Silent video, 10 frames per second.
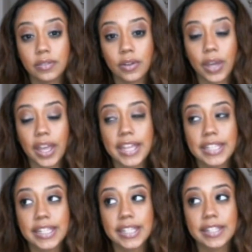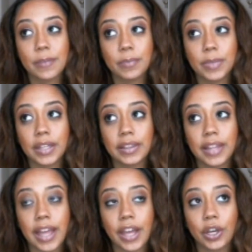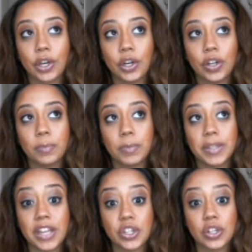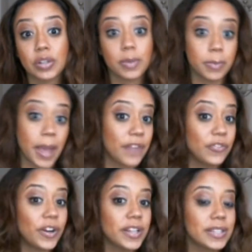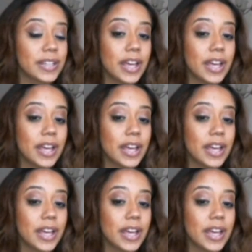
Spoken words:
Okay, is it something that could potentially be bad for us?